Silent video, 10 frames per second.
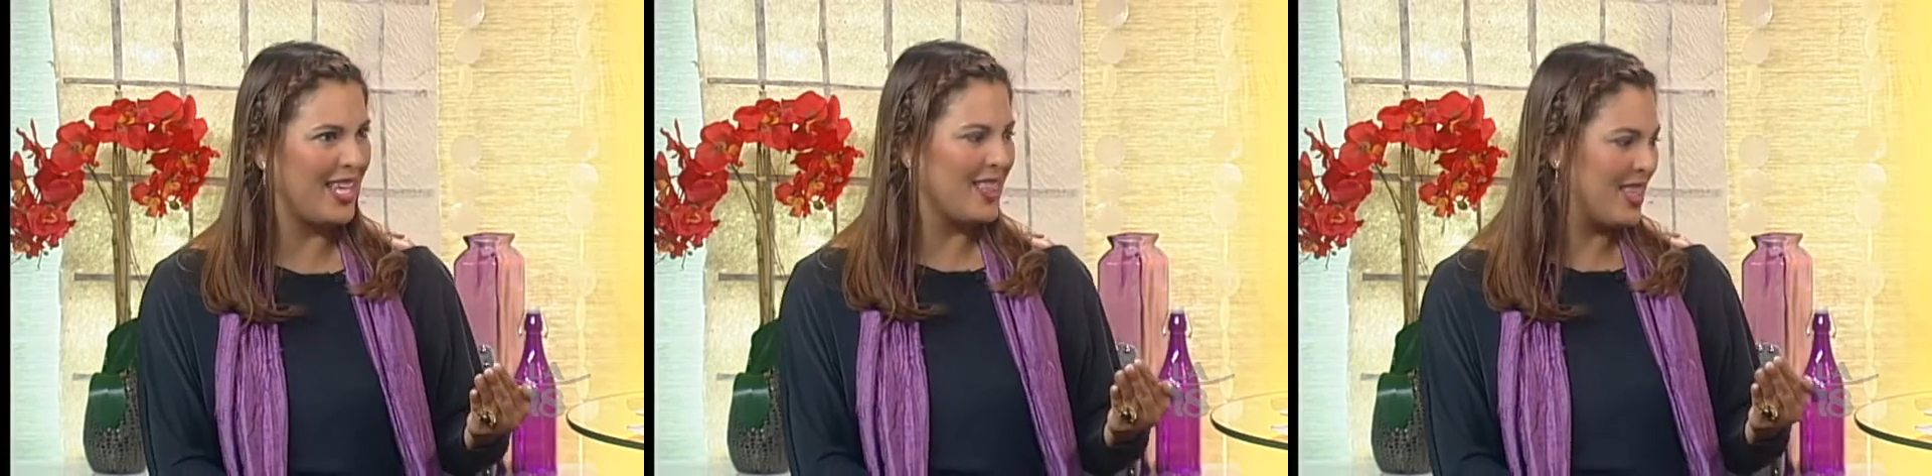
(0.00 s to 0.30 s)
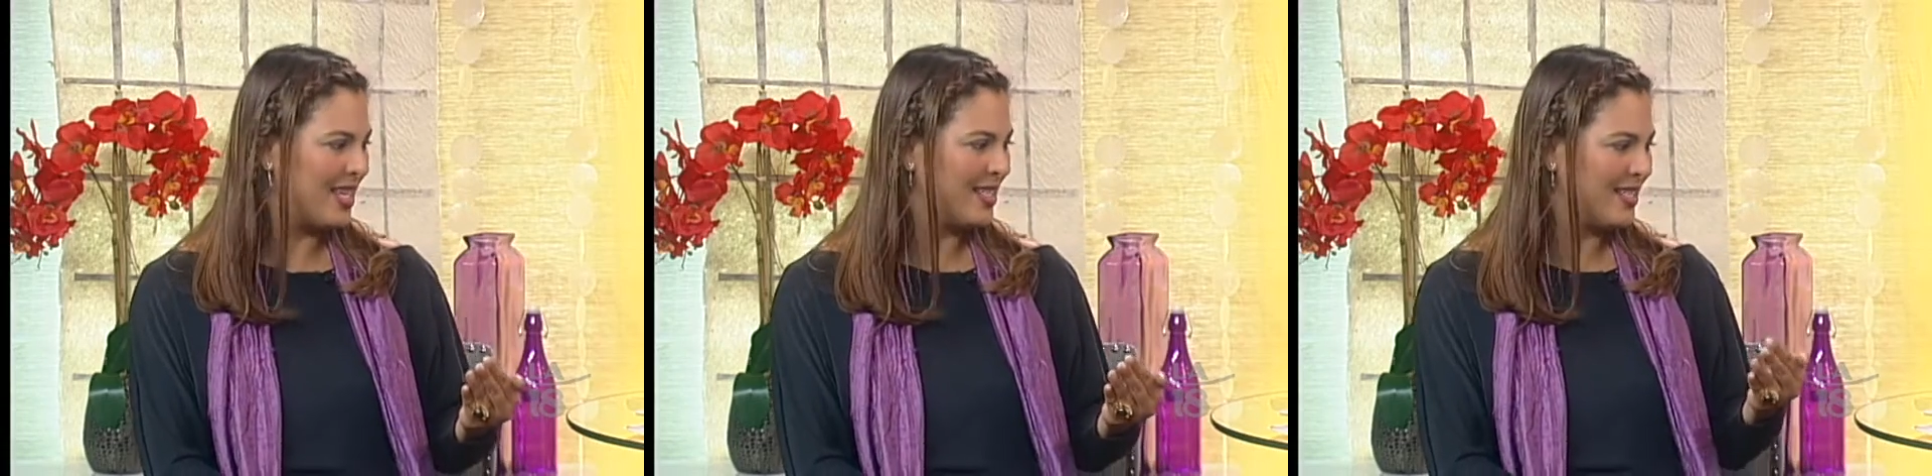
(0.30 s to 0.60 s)
in
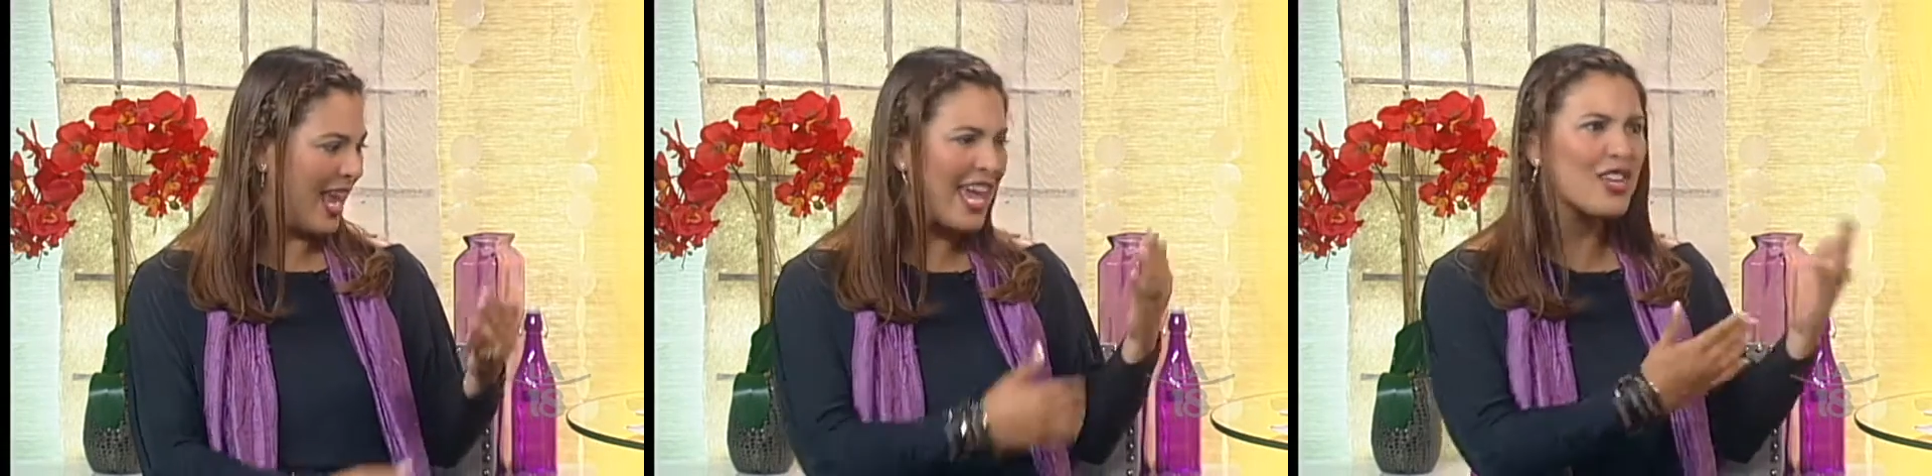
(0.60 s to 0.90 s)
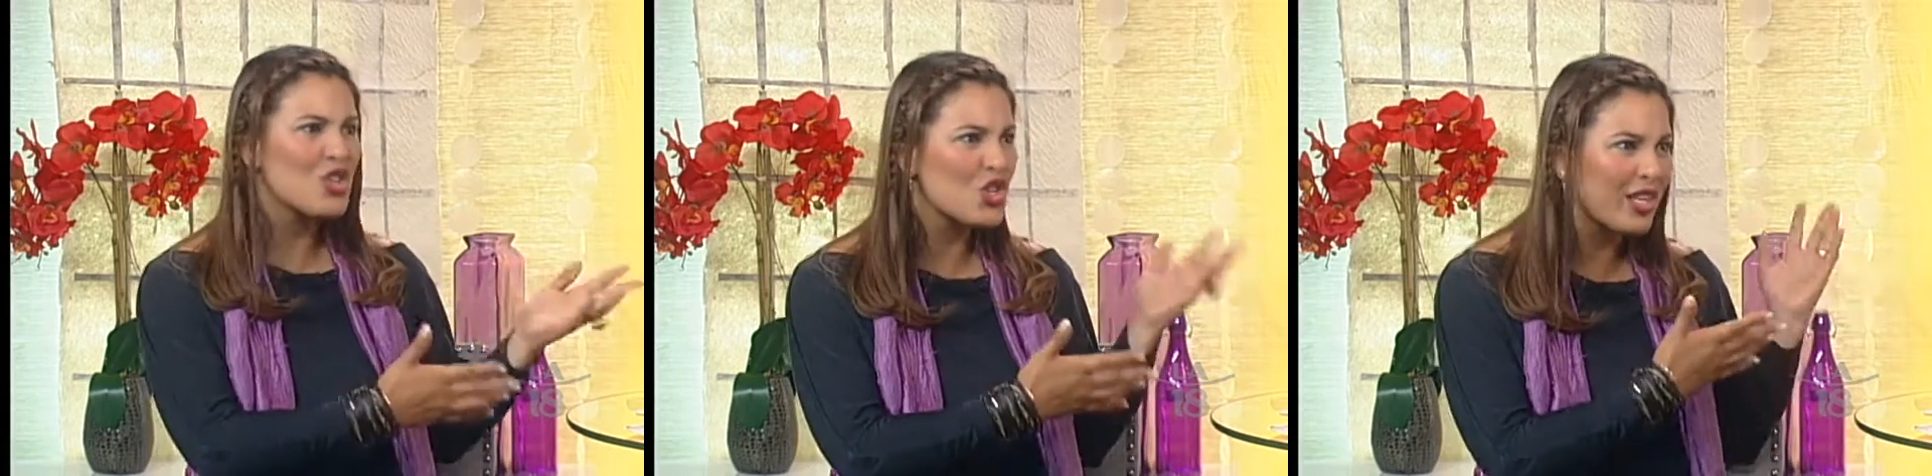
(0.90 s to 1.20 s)
this
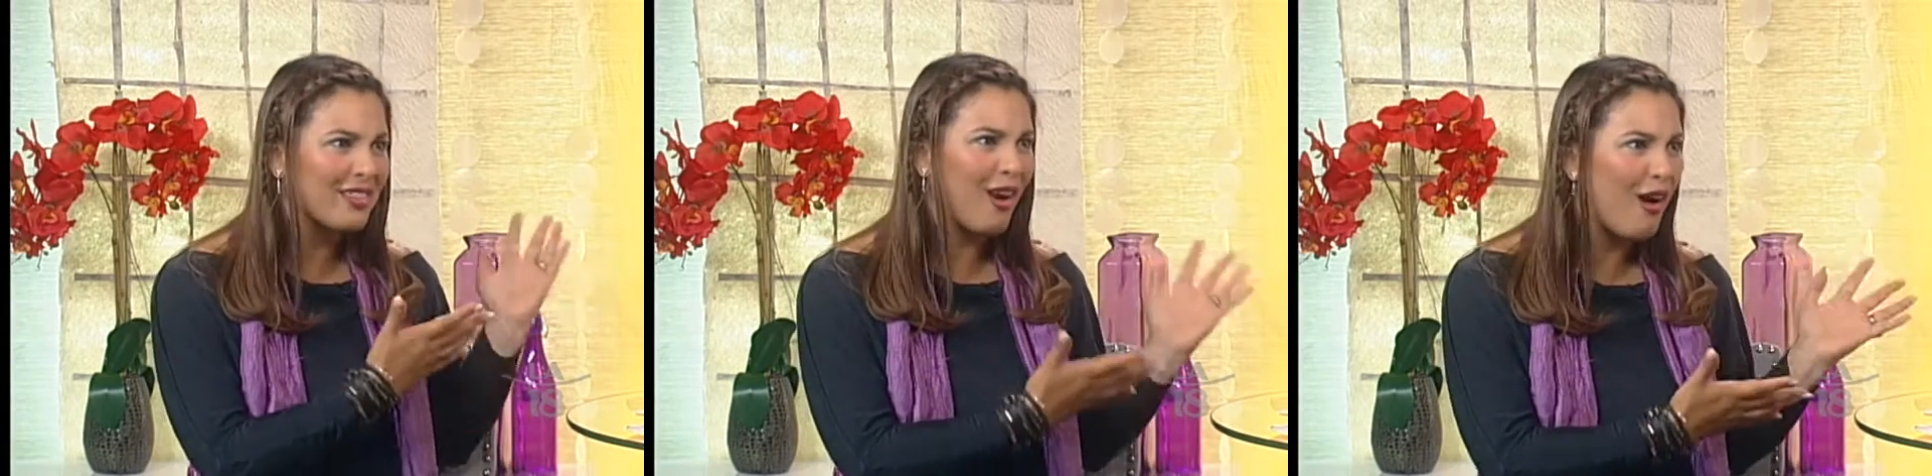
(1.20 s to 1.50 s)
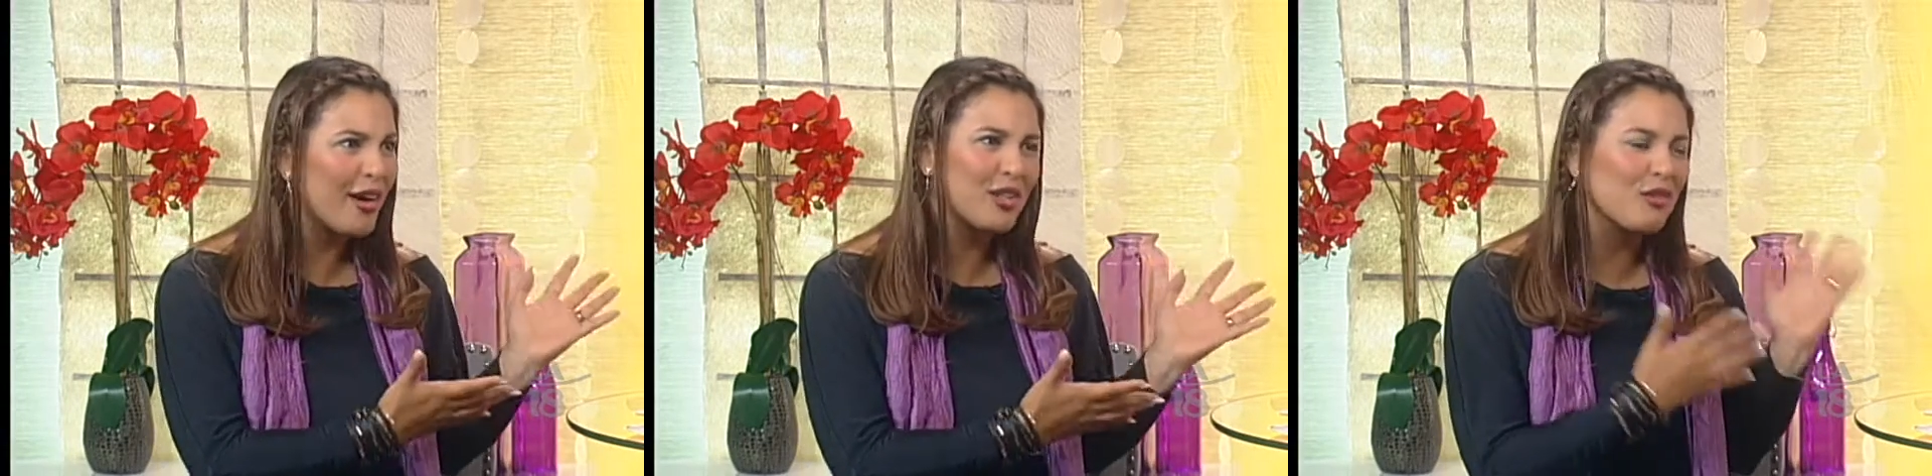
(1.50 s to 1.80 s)
ancient
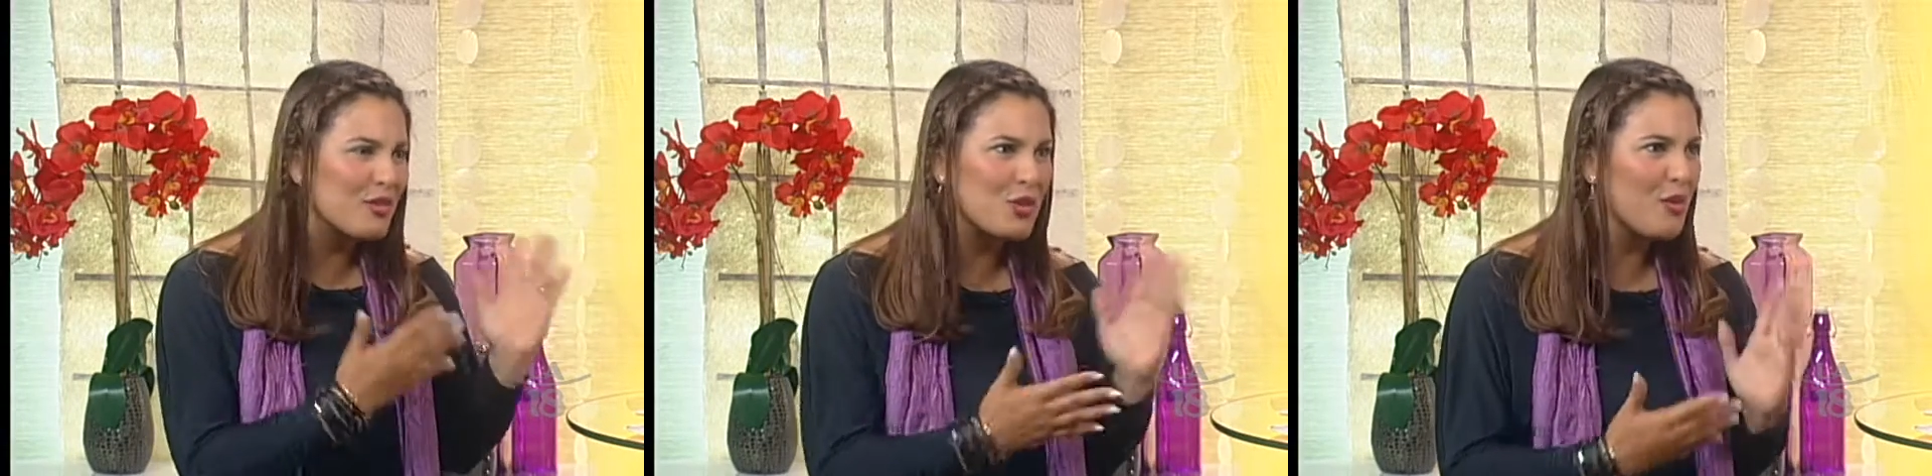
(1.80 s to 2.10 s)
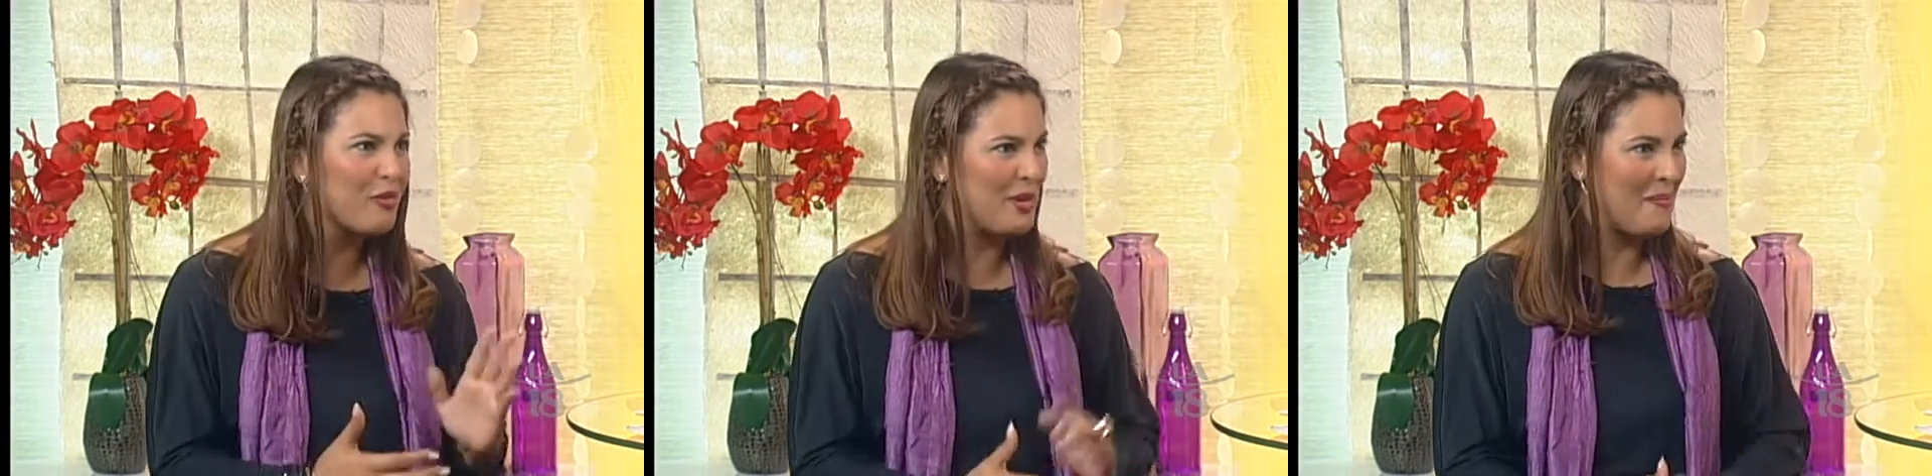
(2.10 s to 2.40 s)
art of
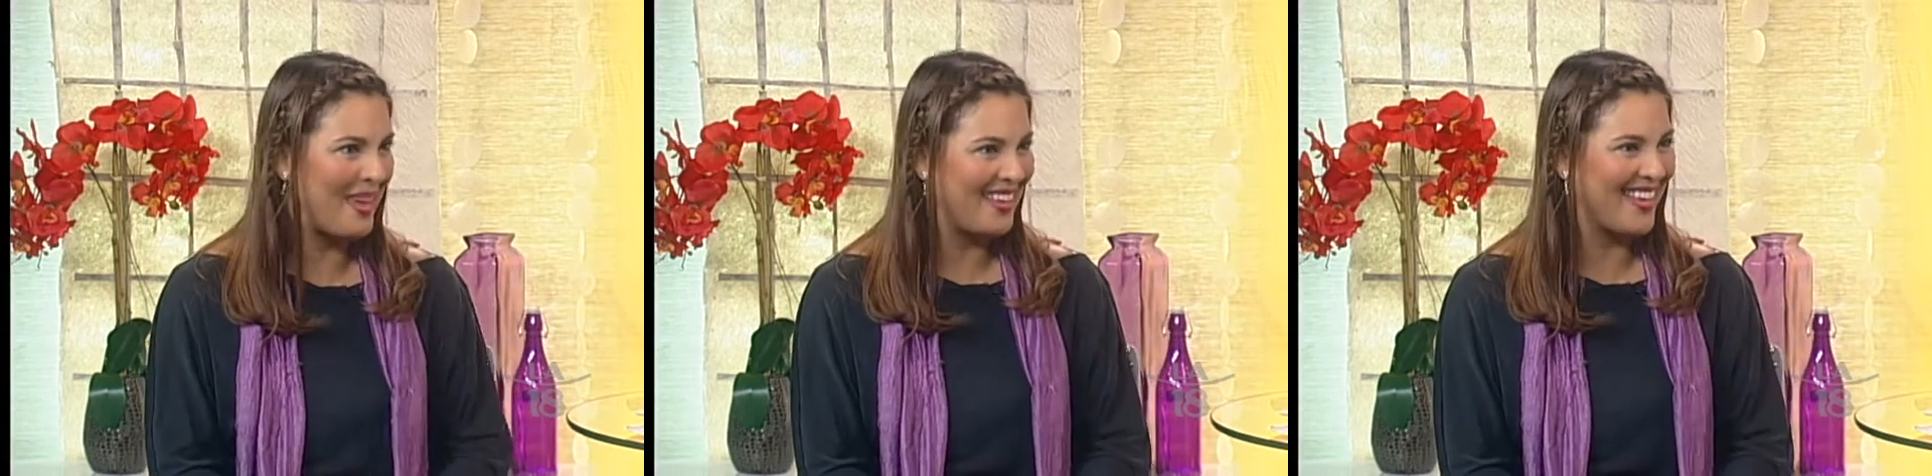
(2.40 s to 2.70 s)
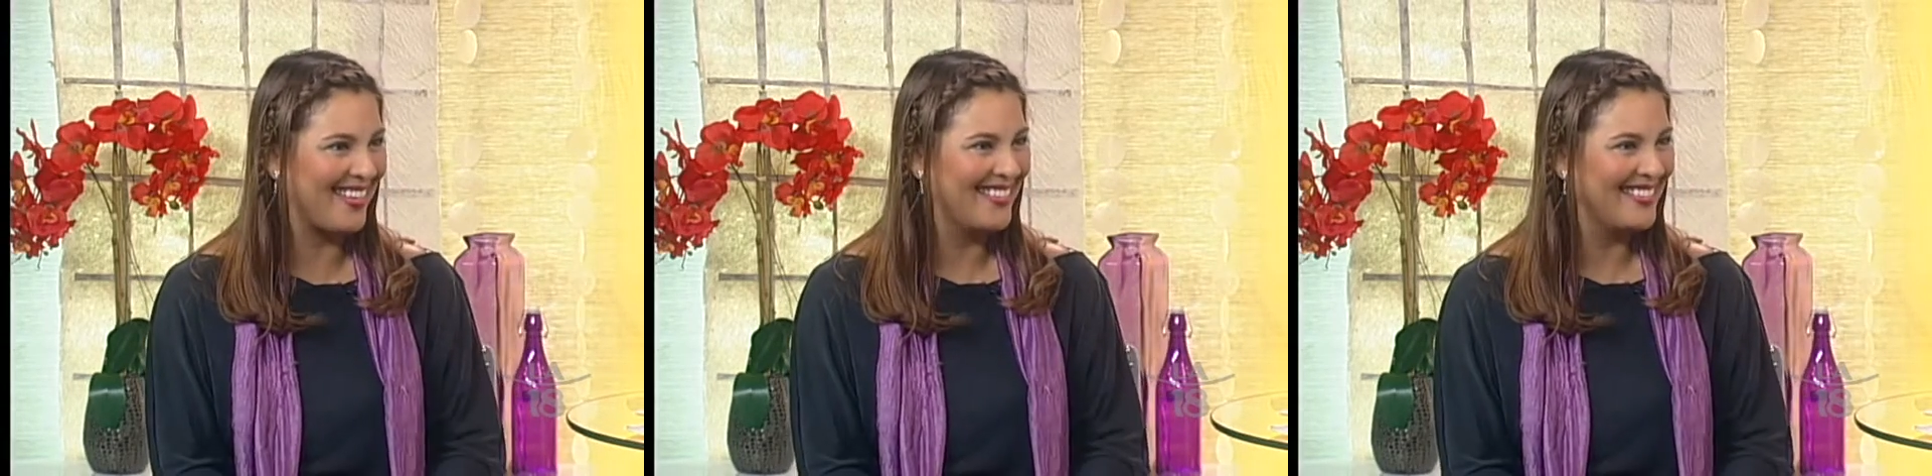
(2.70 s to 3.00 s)
jewelry making?